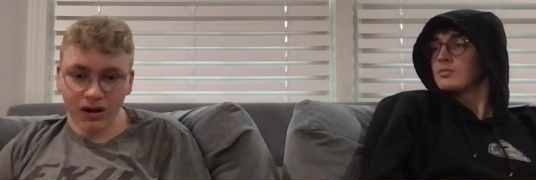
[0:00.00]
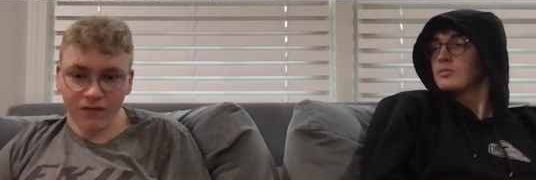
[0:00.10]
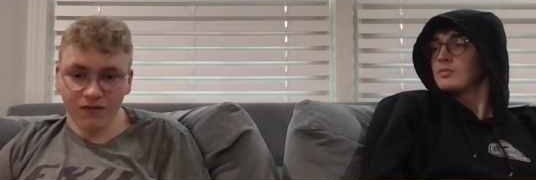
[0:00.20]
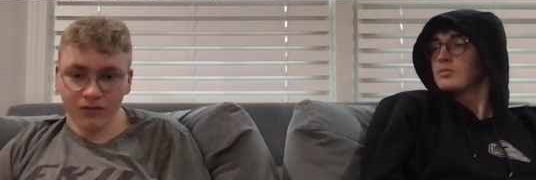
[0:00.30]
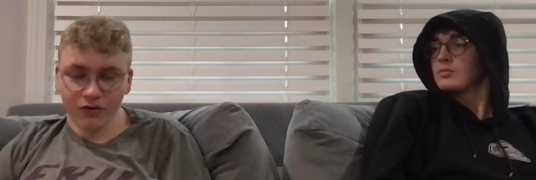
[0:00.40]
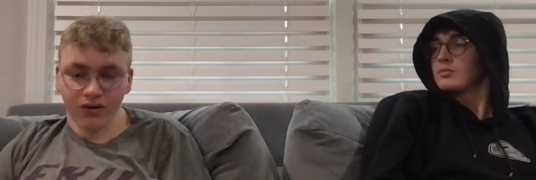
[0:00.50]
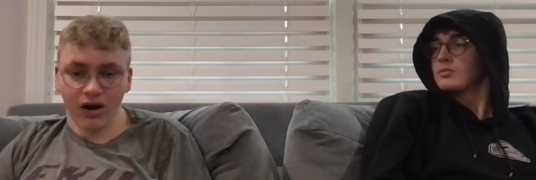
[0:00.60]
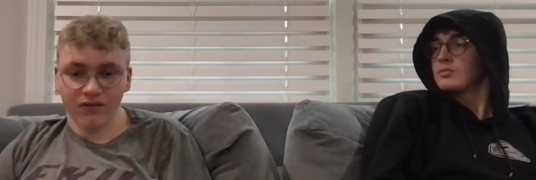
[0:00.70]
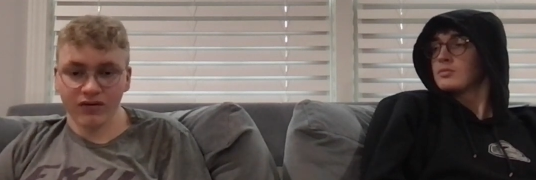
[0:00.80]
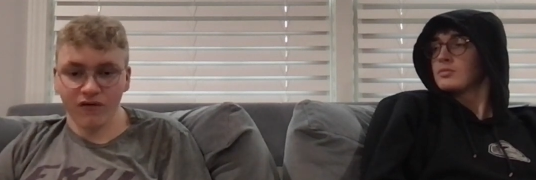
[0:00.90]
Speaker 1: If you're
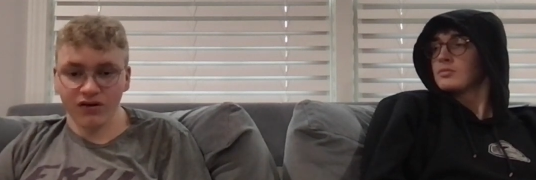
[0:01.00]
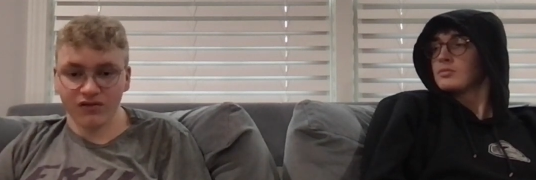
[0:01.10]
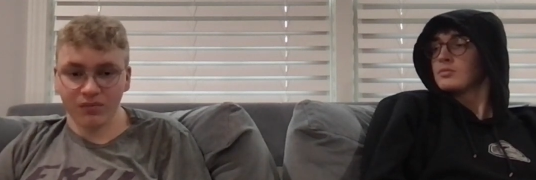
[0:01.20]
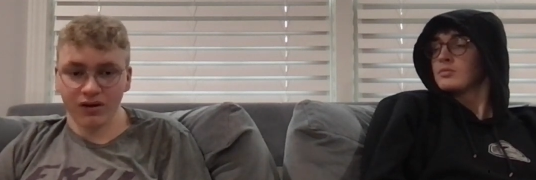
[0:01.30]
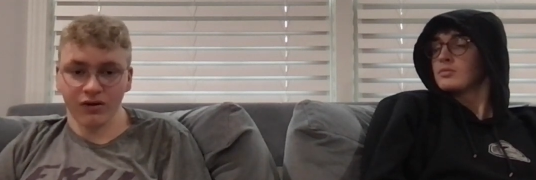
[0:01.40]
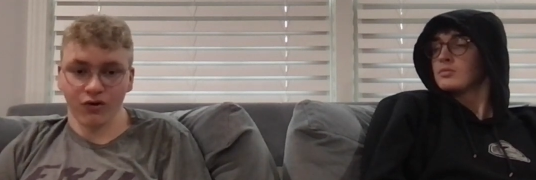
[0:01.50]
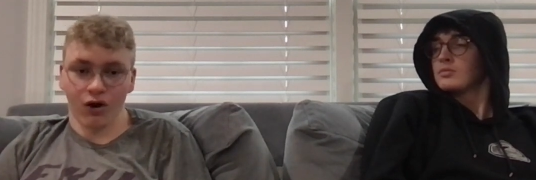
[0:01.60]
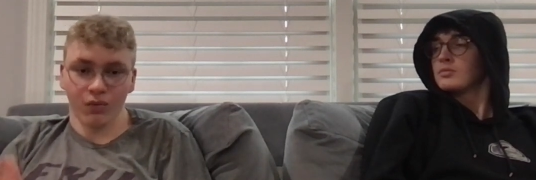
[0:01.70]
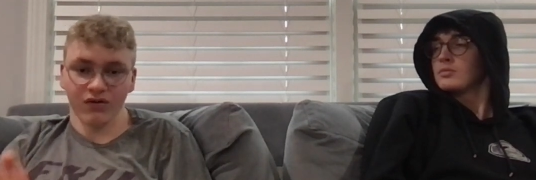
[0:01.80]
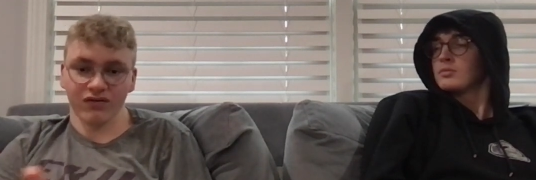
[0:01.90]
not self disciplined and you're
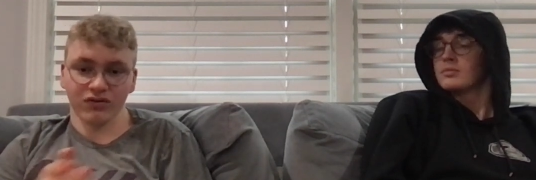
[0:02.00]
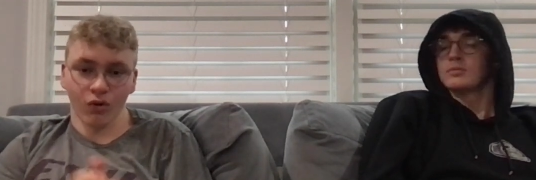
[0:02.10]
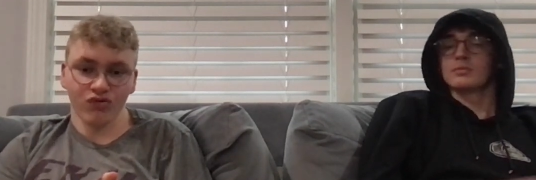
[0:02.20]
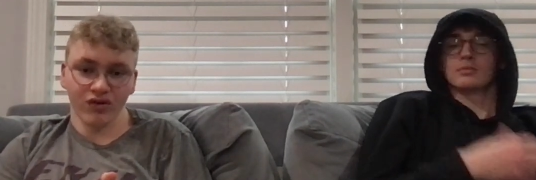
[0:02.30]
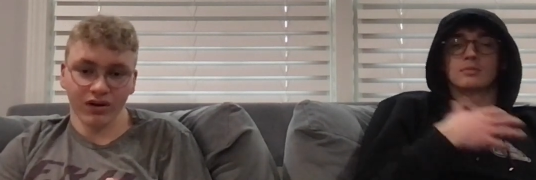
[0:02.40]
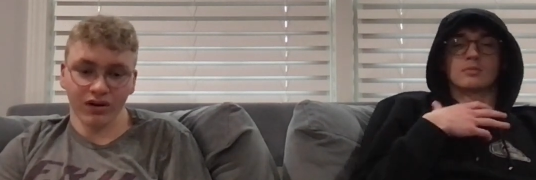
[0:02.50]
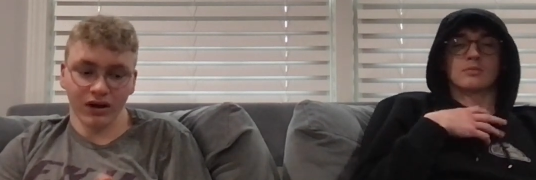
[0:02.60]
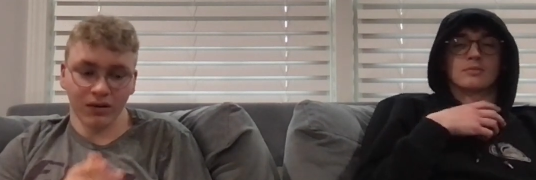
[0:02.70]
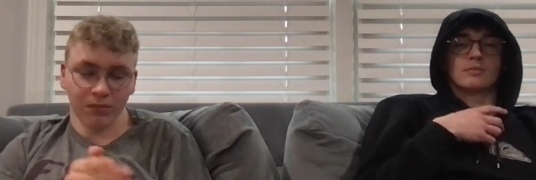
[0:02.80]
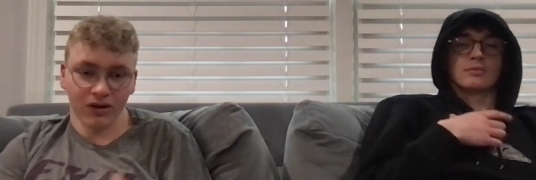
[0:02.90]
always indulging
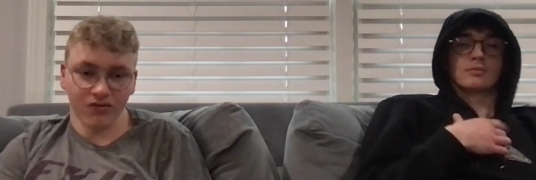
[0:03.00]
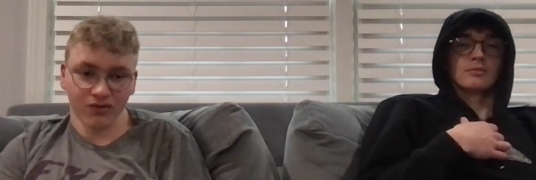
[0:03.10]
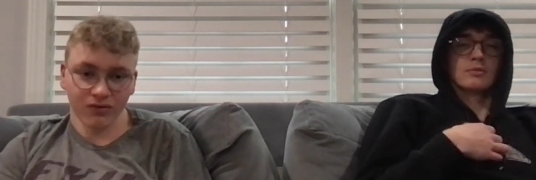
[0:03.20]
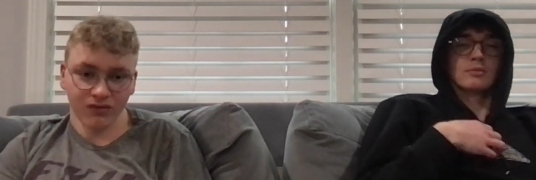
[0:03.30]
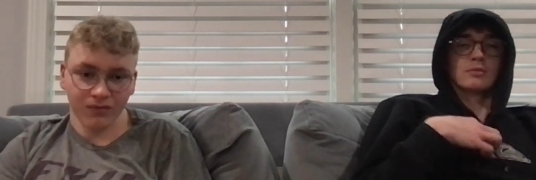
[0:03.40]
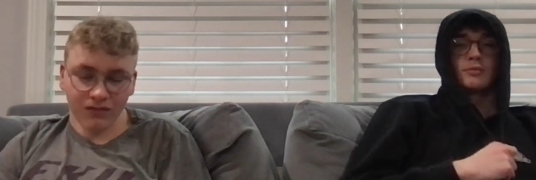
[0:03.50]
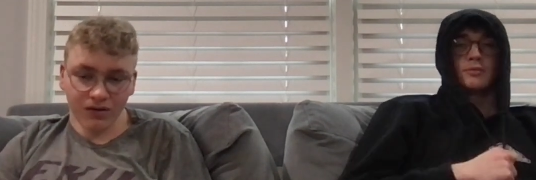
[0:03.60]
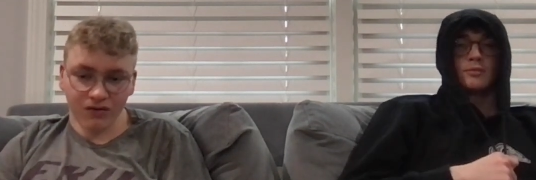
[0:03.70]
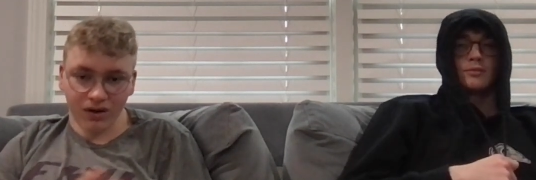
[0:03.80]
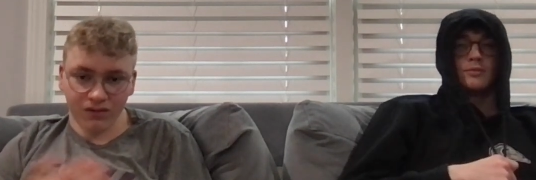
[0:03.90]
in pleasures,
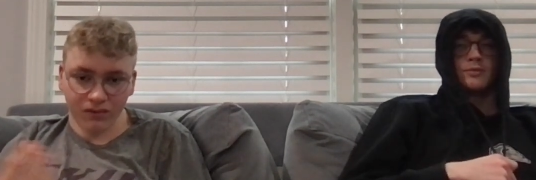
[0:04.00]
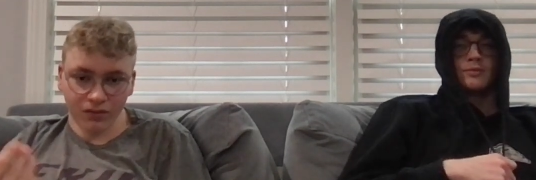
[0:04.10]
such as